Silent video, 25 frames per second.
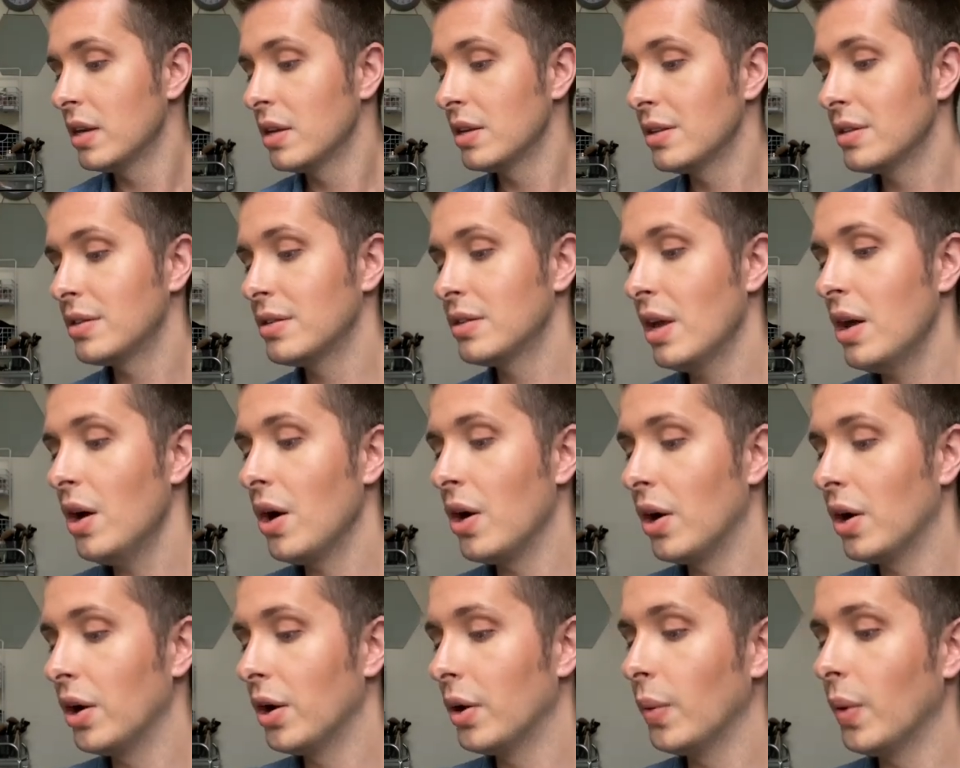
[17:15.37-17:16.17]
So,
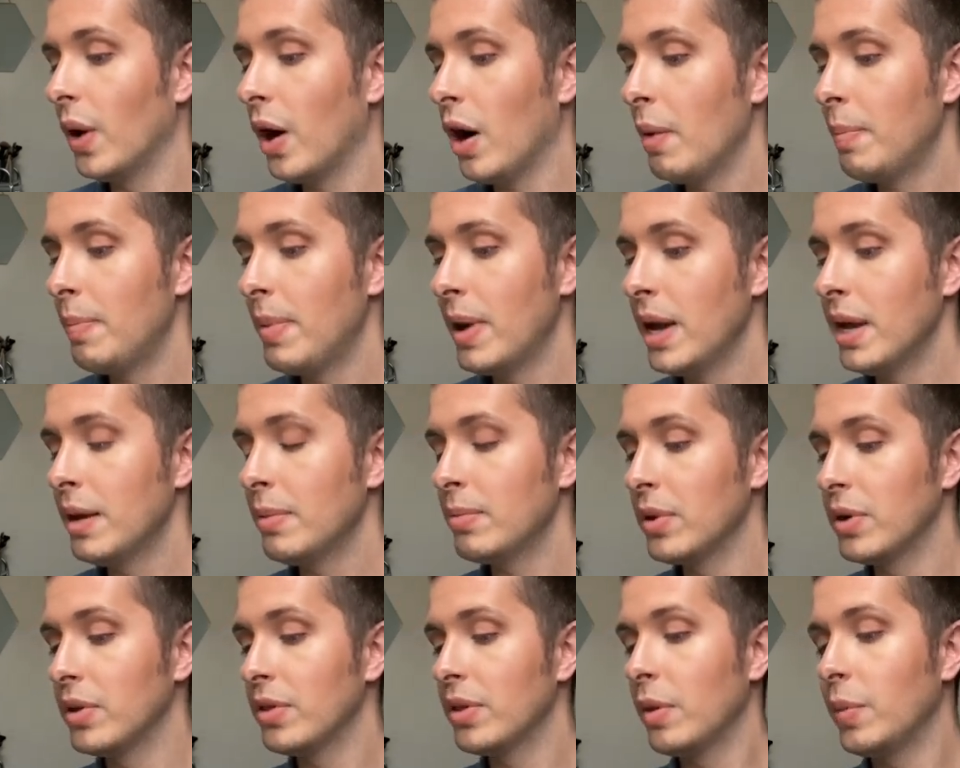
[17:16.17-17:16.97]
our
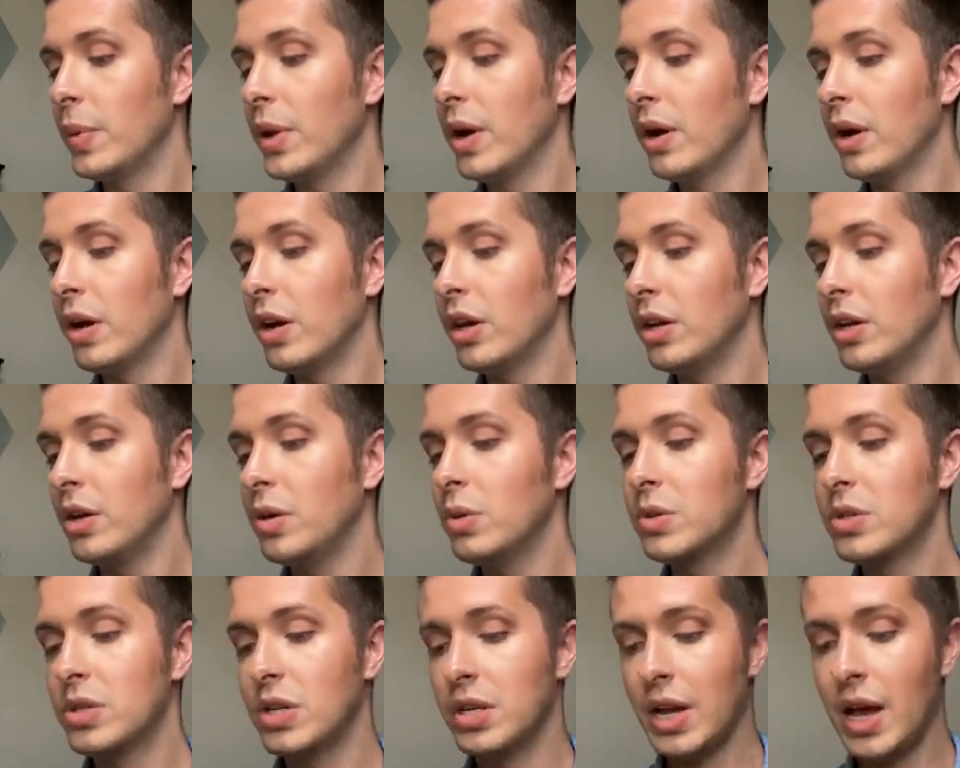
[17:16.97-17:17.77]
pigment that we are going to
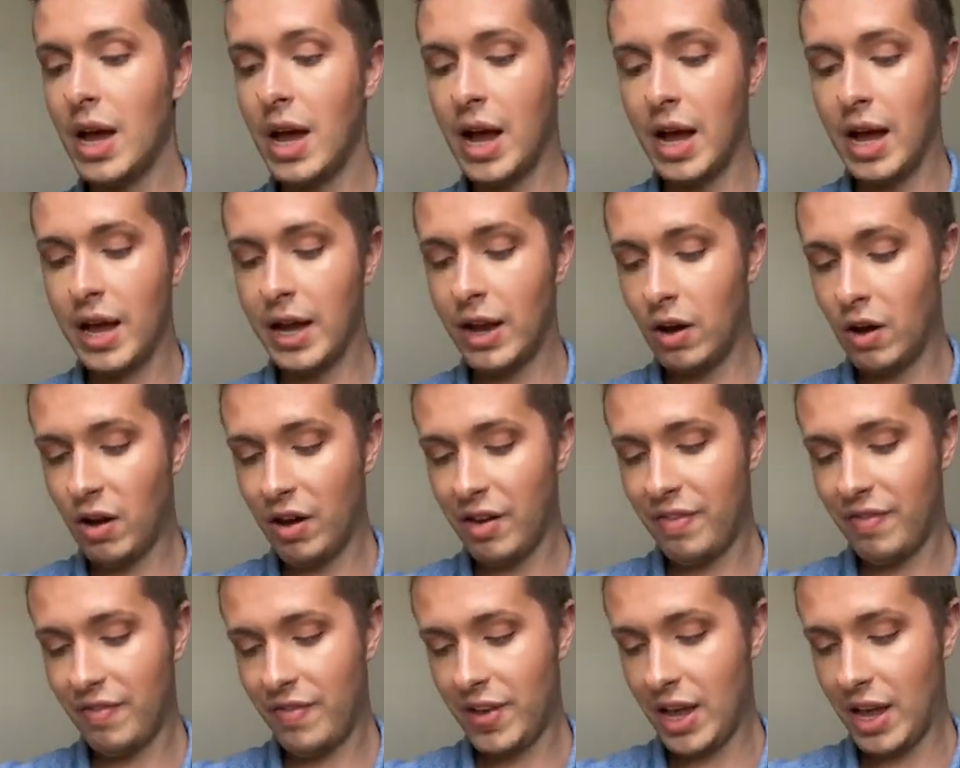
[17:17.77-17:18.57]
use today, I
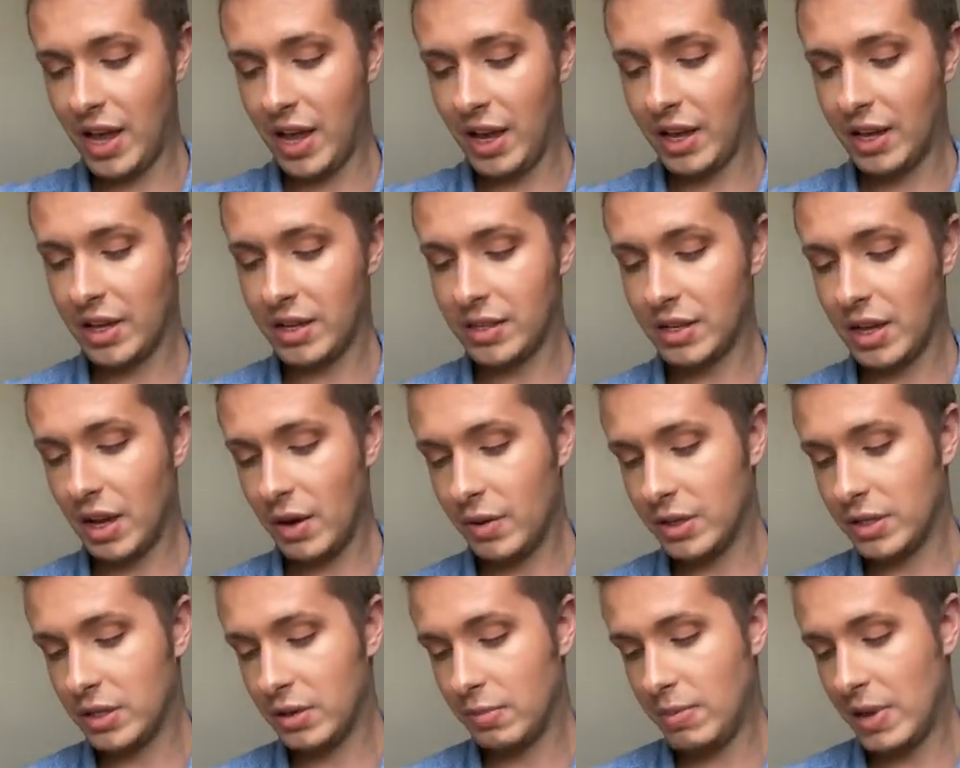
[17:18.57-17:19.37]
think, is
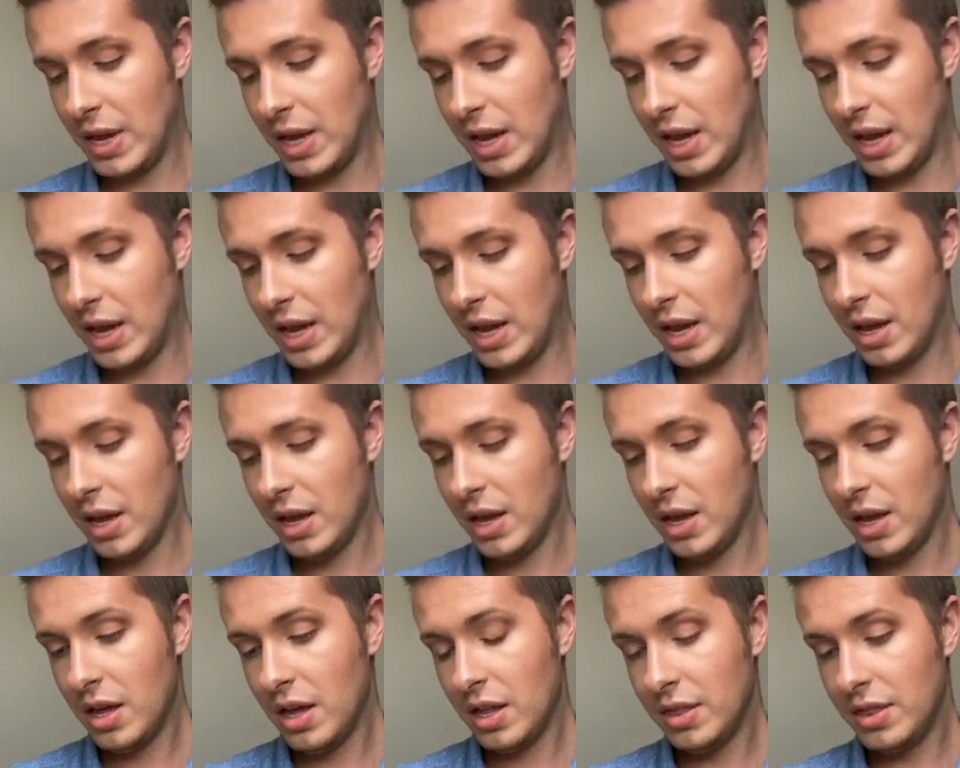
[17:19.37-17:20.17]
going to be
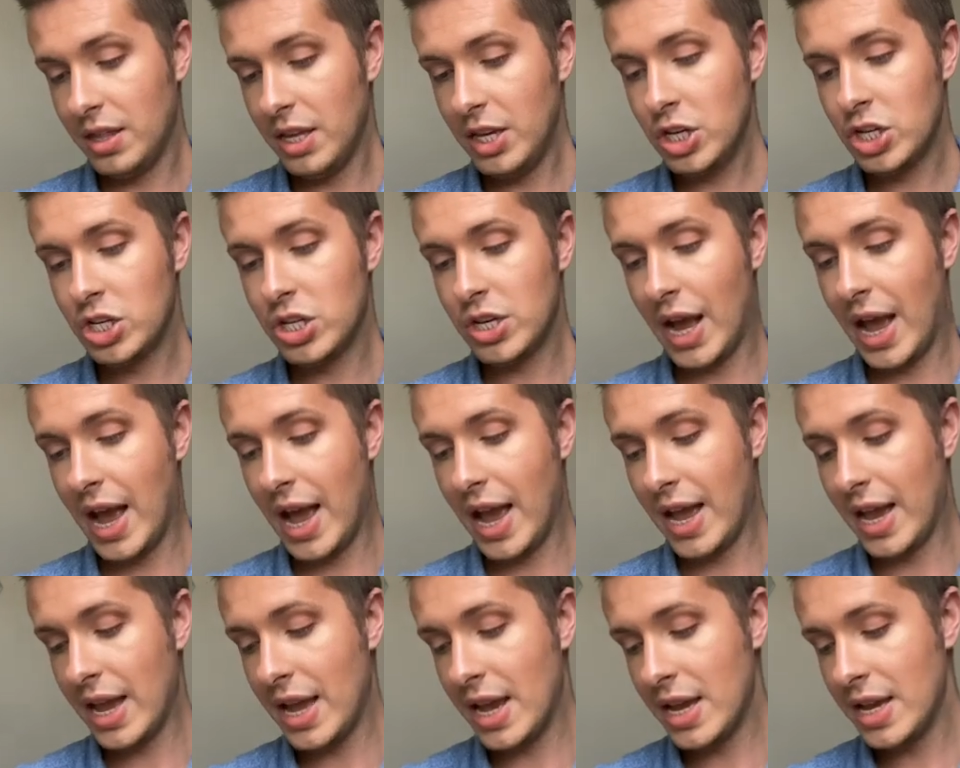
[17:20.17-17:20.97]
this
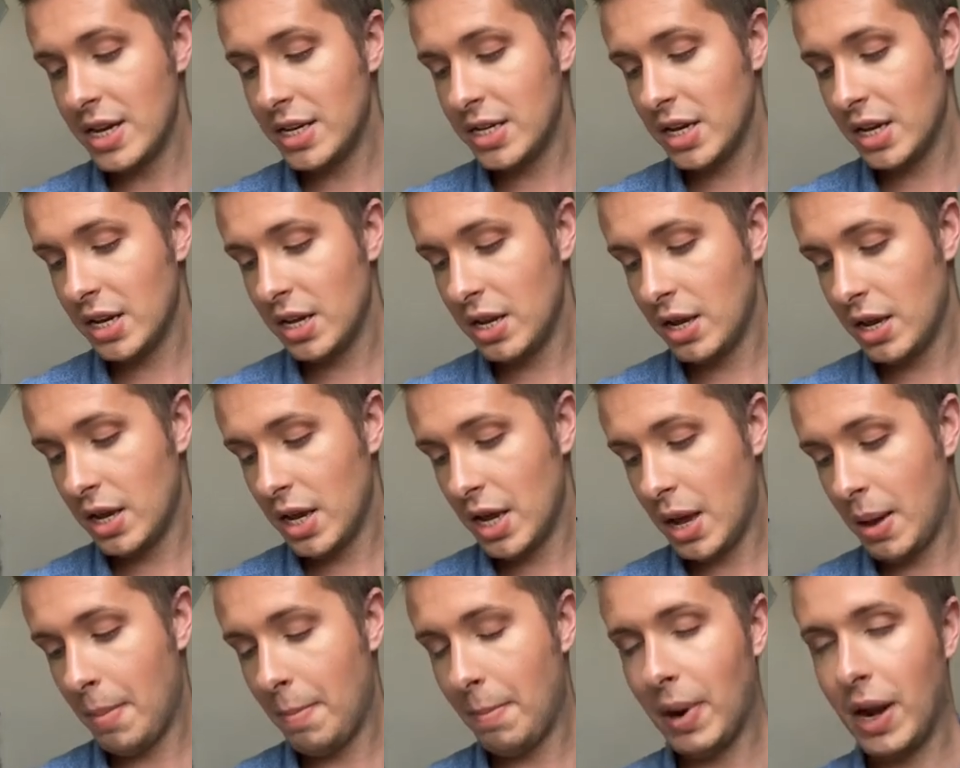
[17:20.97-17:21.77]
shade
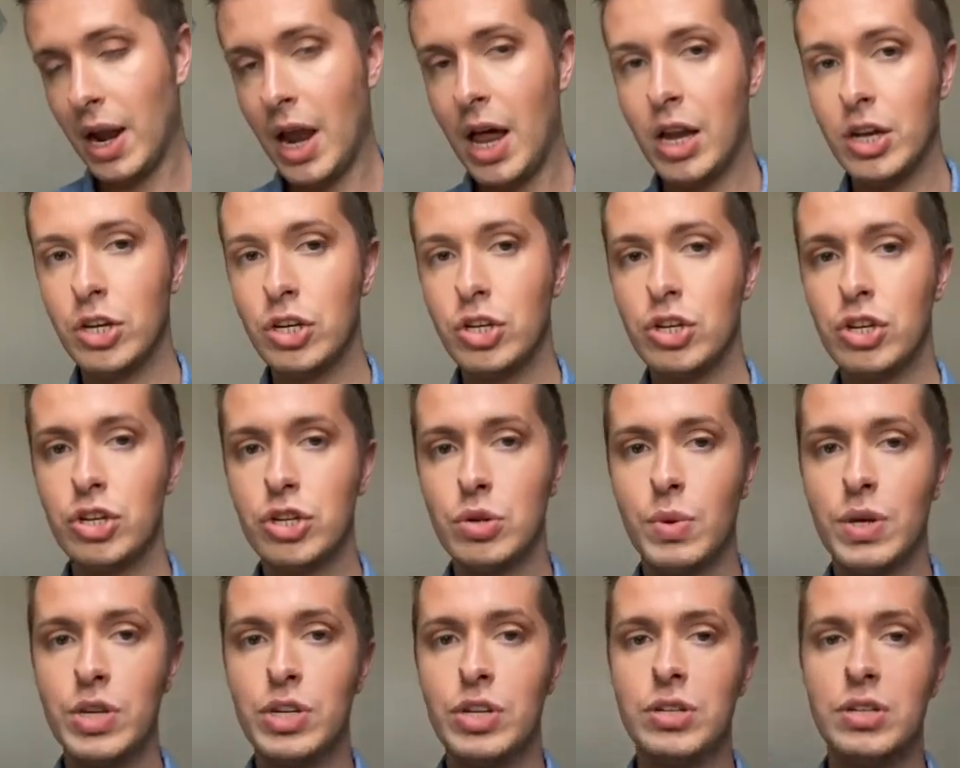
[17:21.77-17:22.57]
Plunge,
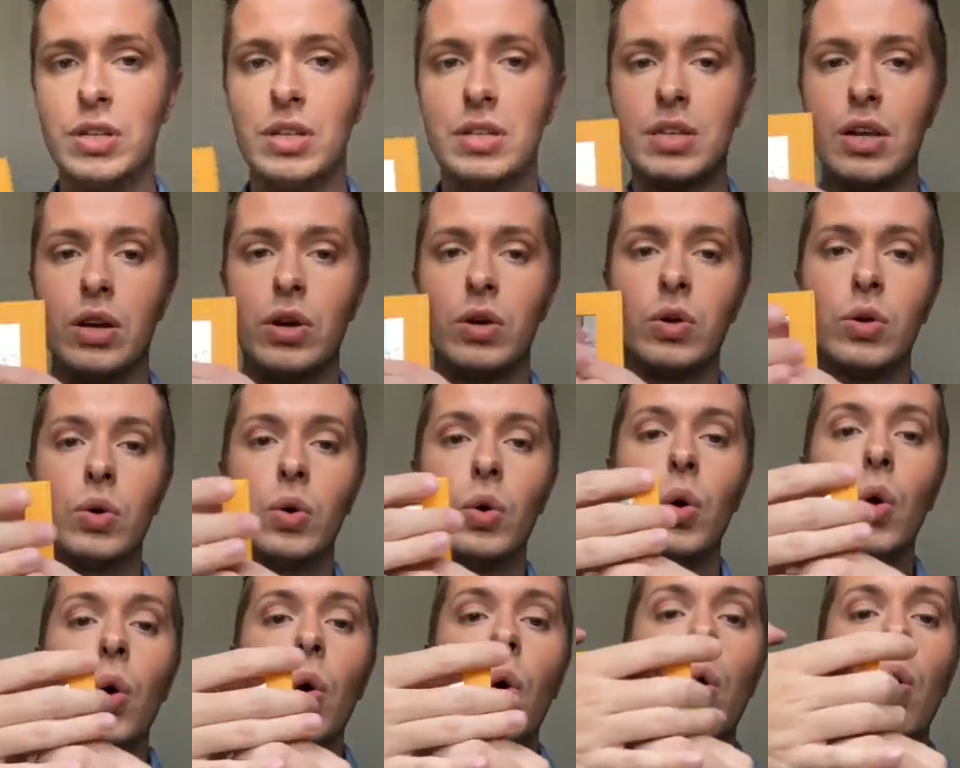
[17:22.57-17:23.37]
which is this
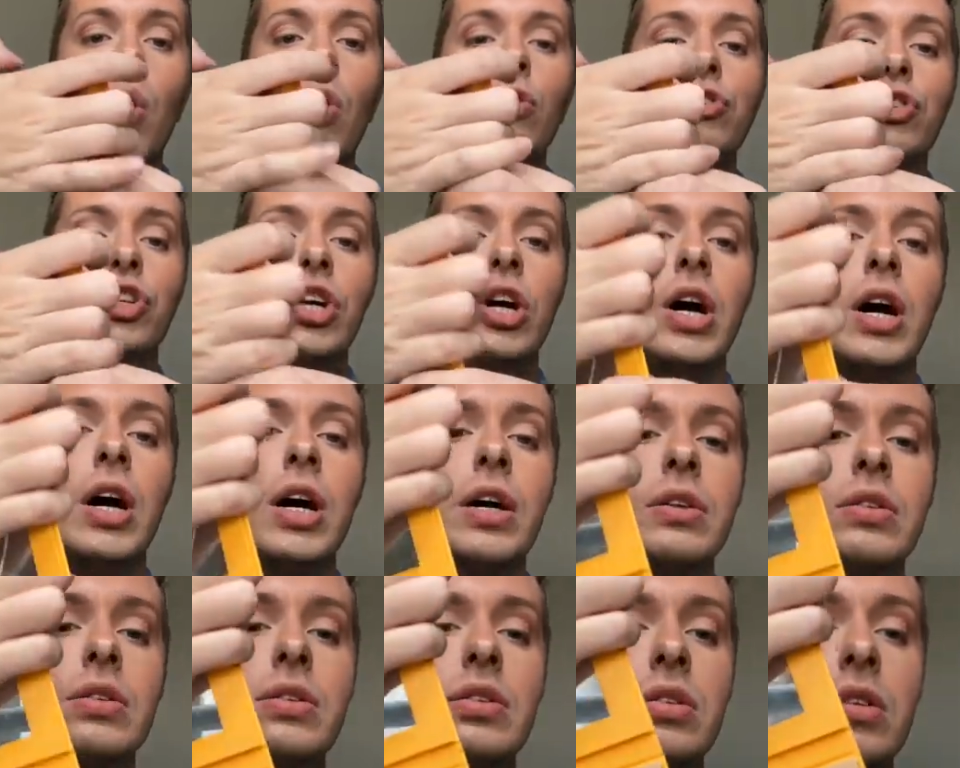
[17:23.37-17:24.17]

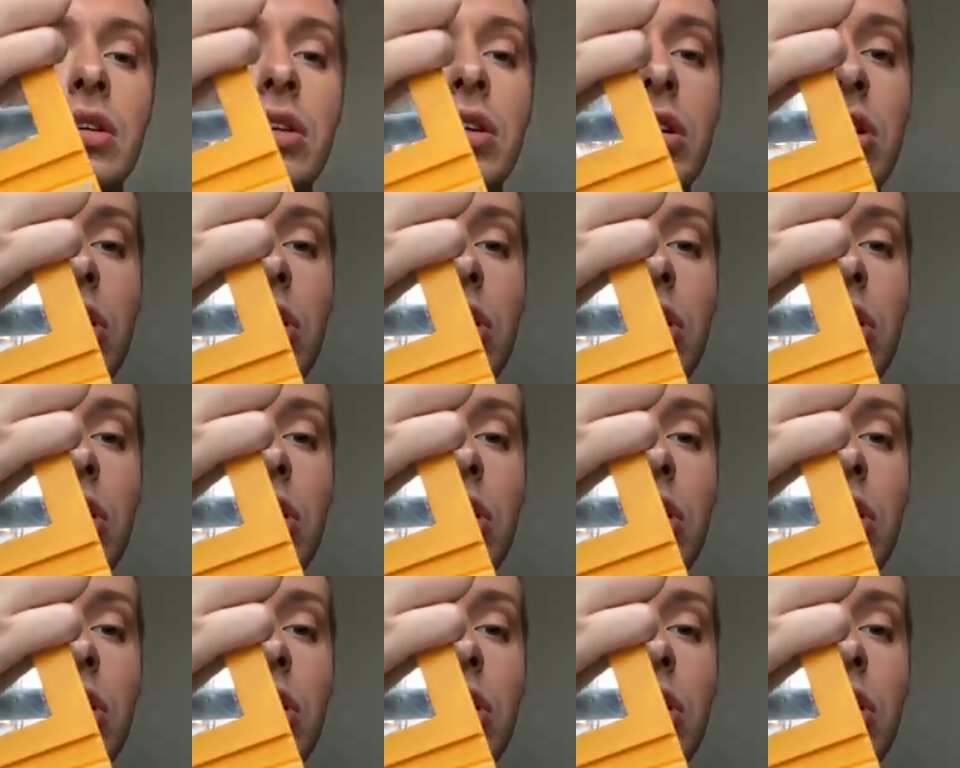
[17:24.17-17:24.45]
gorgeous